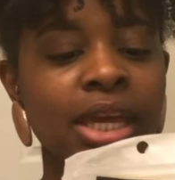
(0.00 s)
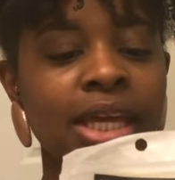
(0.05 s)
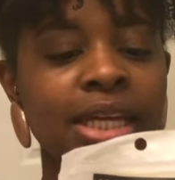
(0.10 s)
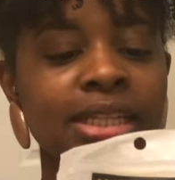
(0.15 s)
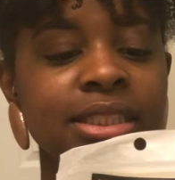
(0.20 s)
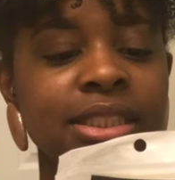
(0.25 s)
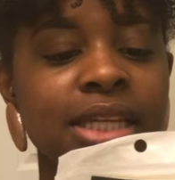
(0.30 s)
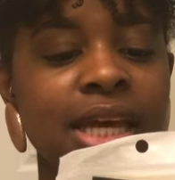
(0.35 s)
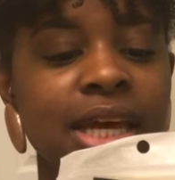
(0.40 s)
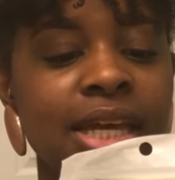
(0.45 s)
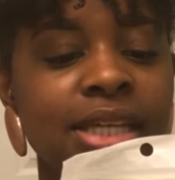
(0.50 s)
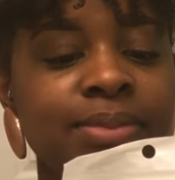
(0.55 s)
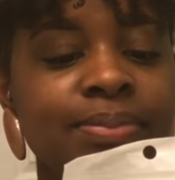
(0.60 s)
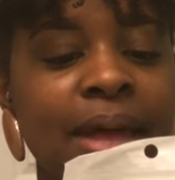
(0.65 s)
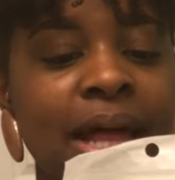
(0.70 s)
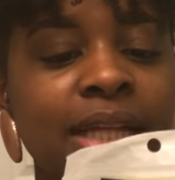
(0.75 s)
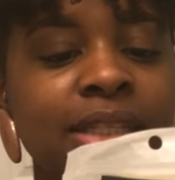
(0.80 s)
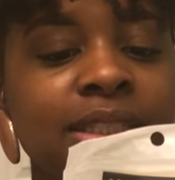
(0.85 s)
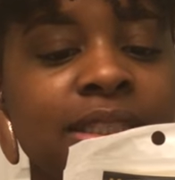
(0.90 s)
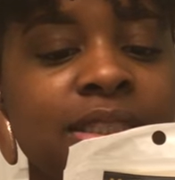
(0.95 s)
It says
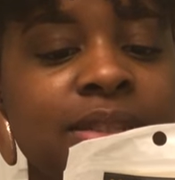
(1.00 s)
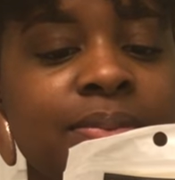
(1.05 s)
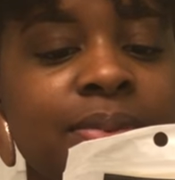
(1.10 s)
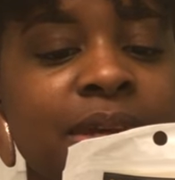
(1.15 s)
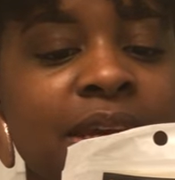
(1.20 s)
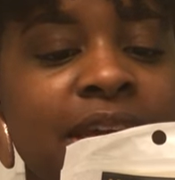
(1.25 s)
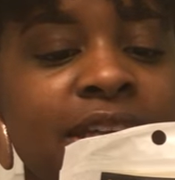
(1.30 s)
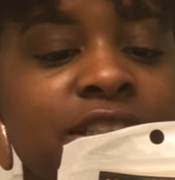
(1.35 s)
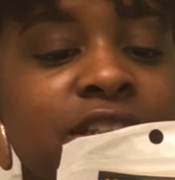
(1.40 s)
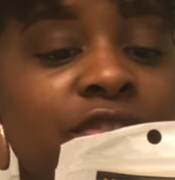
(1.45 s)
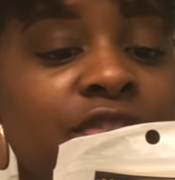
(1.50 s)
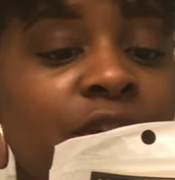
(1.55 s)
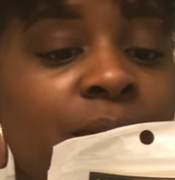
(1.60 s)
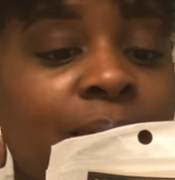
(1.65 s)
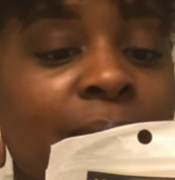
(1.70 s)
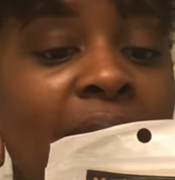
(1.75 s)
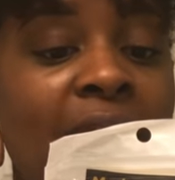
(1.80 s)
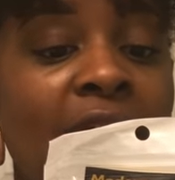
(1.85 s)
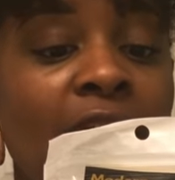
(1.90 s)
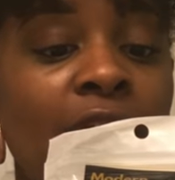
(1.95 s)
balances the pH of your
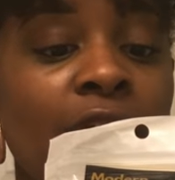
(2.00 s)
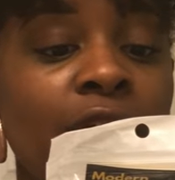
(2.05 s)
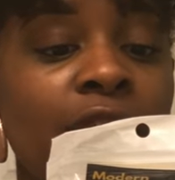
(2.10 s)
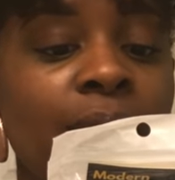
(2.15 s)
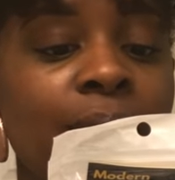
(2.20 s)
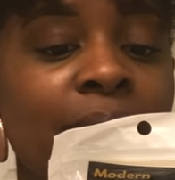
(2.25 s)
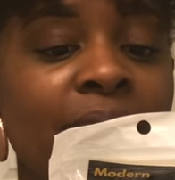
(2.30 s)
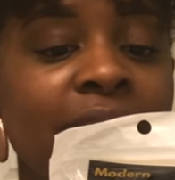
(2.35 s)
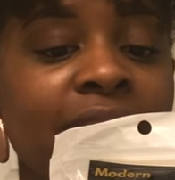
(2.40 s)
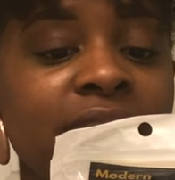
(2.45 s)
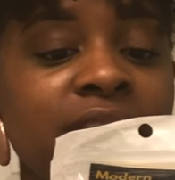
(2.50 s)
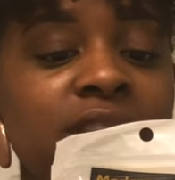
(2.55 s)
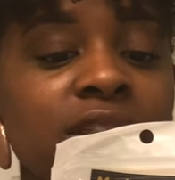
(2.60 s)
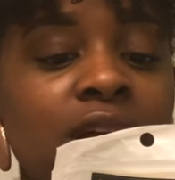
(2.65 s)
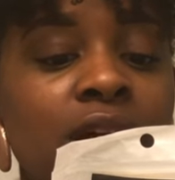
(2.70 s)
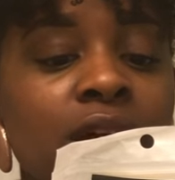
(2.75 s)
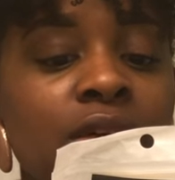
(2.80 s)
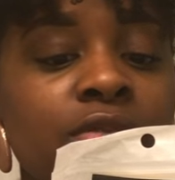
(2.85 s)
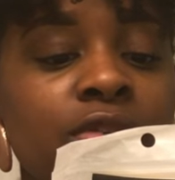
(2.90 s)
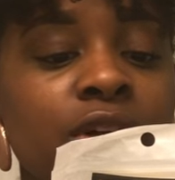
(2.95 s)
mouth, binds to
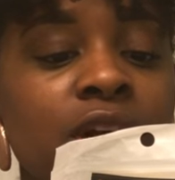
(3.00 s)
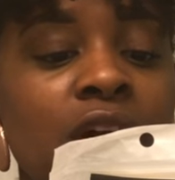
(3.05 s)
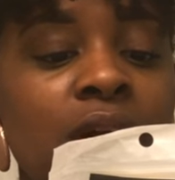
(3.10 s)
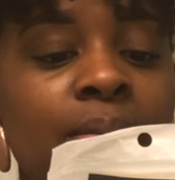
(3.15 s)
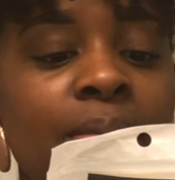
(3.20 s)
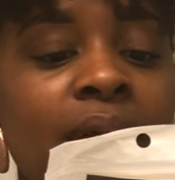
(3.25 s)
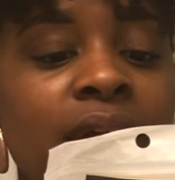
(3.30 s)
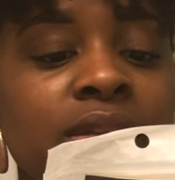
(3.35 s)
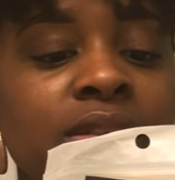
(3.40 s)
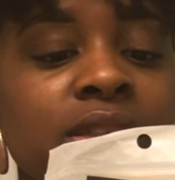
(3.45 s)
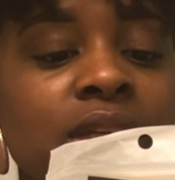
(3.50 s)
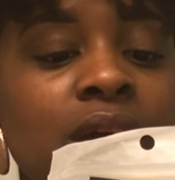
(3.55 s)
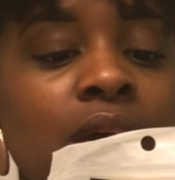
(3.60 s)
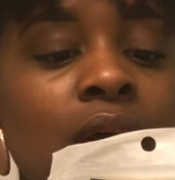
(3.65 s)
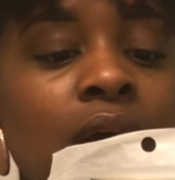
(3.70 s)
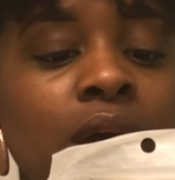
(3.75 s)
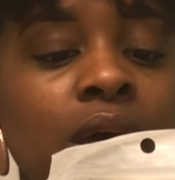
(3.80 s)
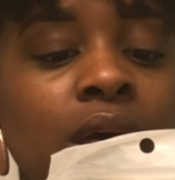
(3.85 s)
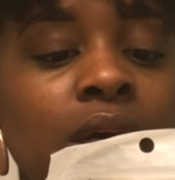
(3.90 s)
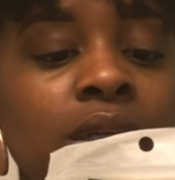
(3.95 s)
harmful compounds that
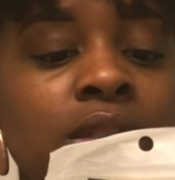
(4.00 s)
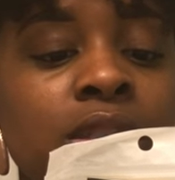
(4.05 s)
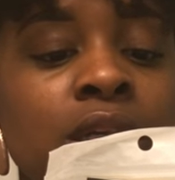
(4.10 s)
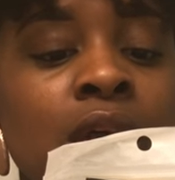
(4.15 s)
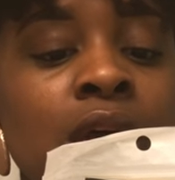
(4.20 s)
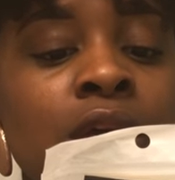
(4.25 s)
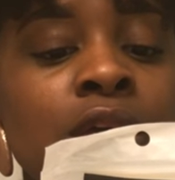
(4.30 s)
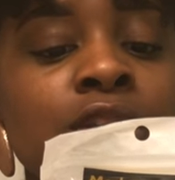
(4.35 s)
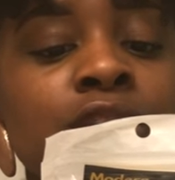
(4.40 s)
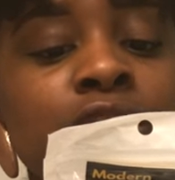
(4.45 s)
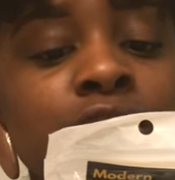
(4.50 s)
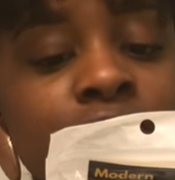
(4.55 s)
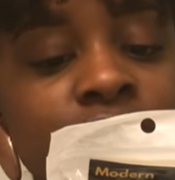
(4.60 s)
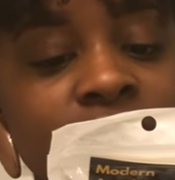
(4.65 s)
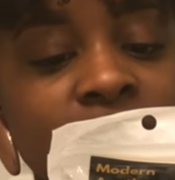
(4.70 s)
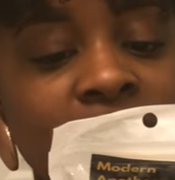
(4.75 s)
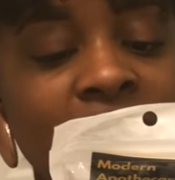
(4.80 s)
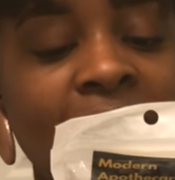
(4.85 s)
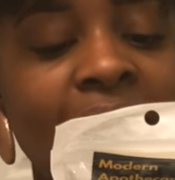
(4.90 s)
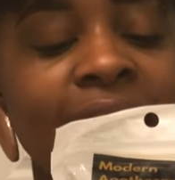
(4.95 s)
cause tooth
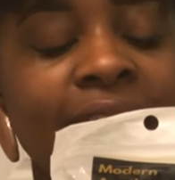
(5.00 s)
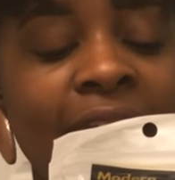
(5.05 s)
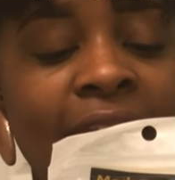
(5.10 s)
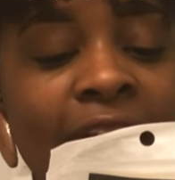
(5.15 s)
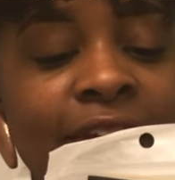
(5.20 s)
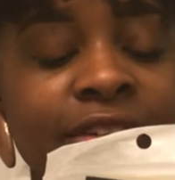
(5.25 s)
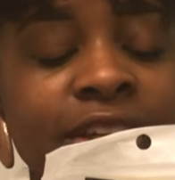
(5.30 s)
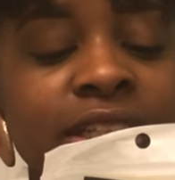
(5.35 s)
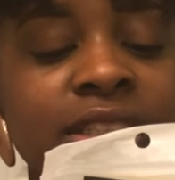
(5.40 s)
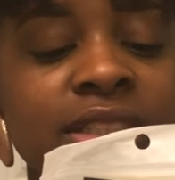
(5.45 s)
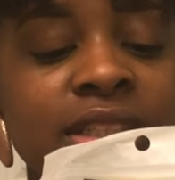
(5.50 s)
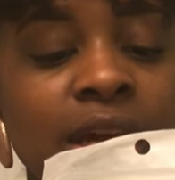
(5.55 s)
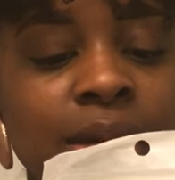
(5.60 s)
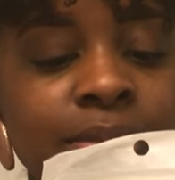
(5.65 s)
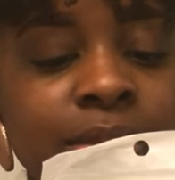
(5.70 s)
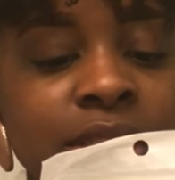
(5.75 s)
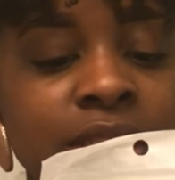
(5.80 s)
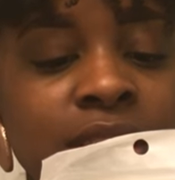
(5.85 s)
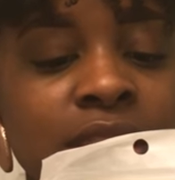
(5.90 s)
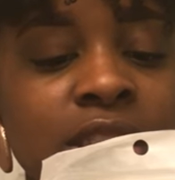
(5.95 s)
decay, cavities, gum
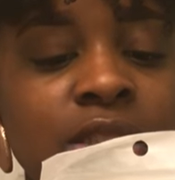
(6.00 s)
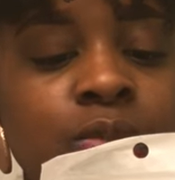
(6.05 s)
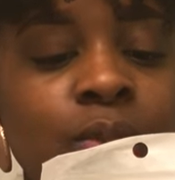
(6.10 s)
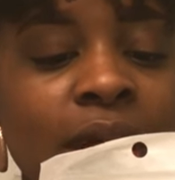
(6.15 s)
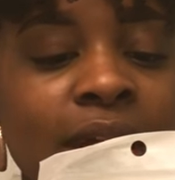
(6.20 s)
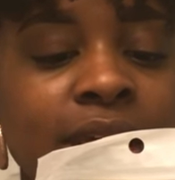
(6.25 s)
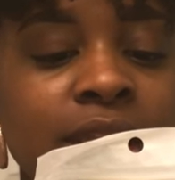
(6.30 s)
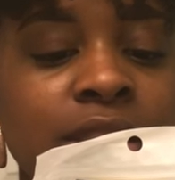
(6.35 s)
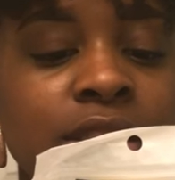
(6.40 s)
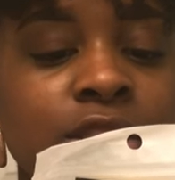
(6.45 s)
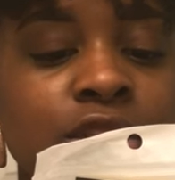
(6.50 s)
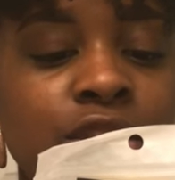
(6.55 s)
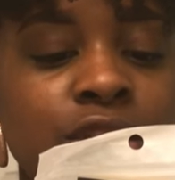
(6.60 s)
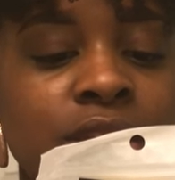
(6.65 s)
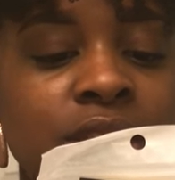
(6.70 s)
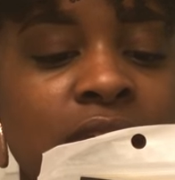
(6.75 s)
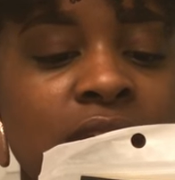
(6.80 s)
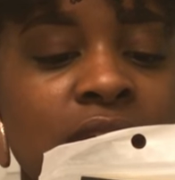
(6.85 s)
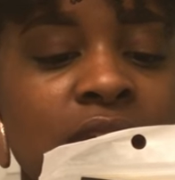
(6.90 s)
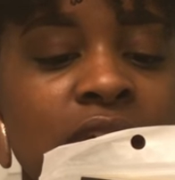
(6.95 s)
disease, whitens your
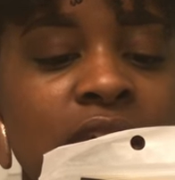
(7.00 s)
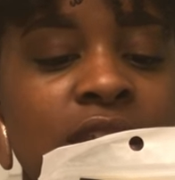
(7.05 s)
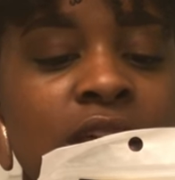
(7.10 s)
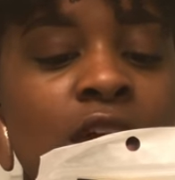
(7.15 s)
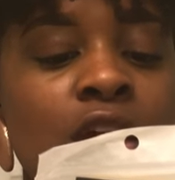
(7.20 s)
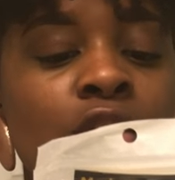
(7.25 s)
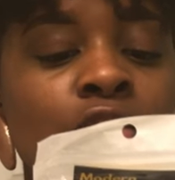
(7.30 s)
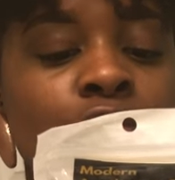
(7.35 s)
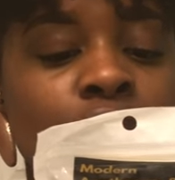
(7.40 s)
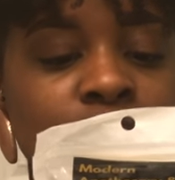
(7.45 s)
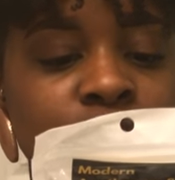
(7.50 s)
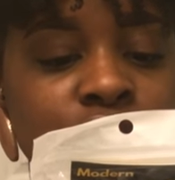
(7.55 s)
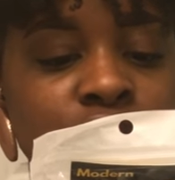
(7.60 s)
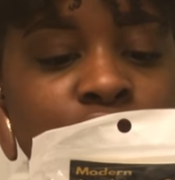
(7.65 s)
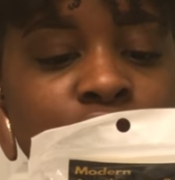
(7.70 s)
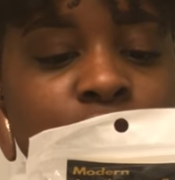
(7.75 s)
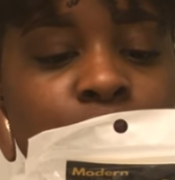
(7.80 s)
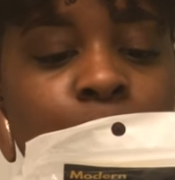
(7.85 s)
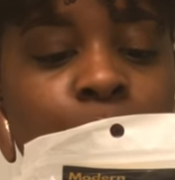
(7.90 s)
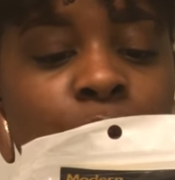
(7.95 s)
teeth,
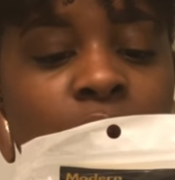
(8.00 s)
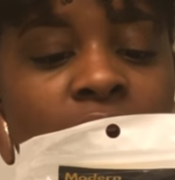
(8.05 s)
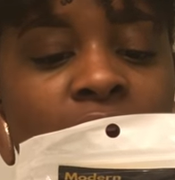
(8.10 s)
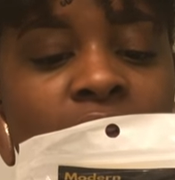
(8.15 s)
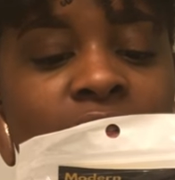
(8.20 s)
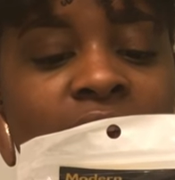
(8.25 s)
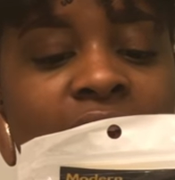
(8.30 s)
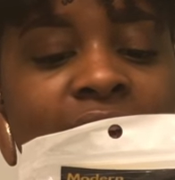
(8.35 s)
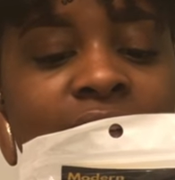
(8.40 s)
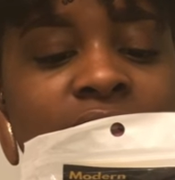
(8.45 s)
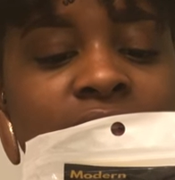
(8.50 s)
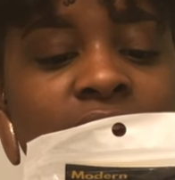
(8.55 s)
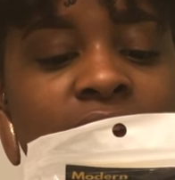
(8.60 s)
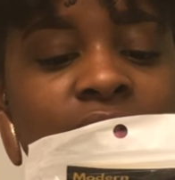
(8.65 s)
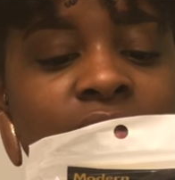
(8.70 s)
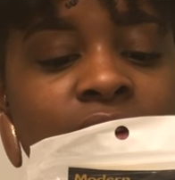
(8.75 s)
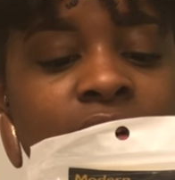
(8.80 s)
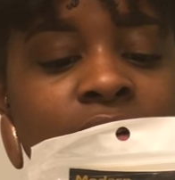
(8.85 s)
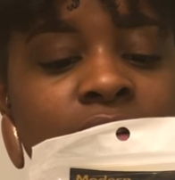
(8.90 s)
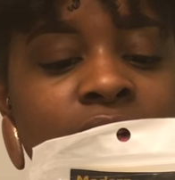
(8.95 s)
freshens your breath,
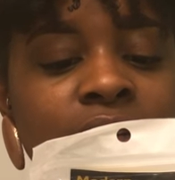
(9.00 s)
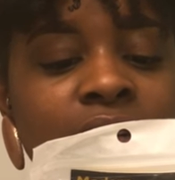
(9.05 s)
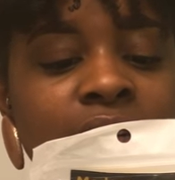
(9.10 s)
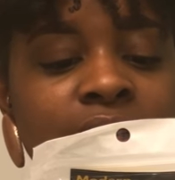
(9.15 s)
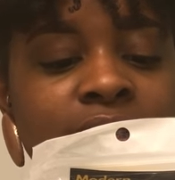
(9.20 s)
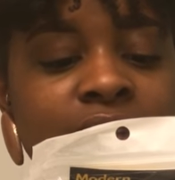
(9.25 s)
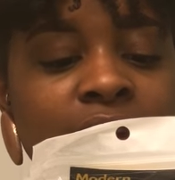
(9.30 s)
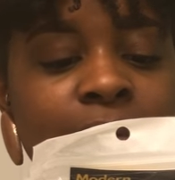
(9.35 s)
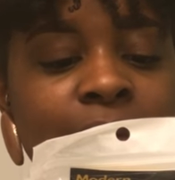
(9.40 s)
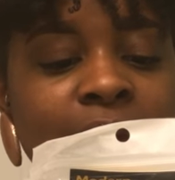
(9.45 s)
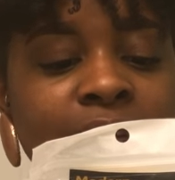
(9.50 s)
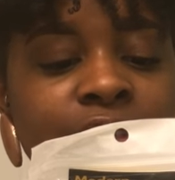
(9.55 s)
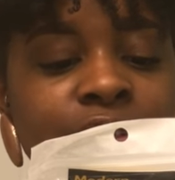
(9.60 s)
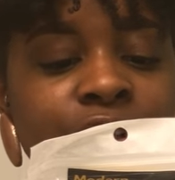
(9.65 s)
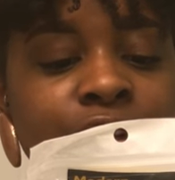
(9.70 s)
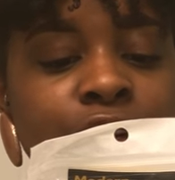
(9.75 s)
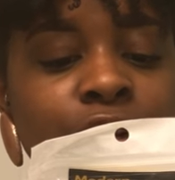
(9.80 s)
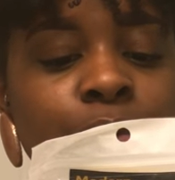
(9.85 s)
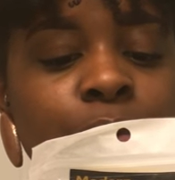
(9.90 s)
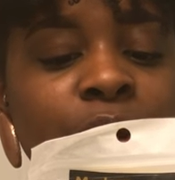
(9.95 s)
antifungal and antibacterial.